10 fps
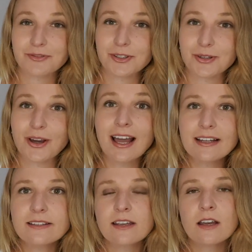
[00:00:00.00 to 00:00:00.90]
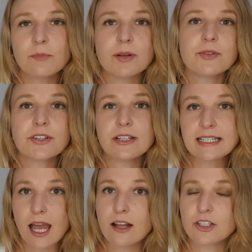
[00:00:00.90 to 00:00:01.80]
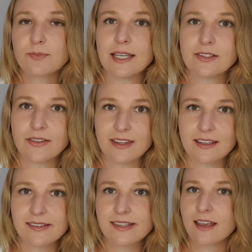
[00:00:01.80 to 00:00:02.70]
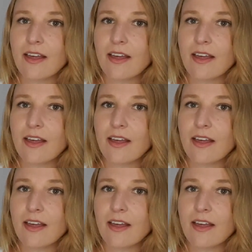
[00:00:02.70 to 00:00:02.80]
for you guys, but I'm just going to touch base on this.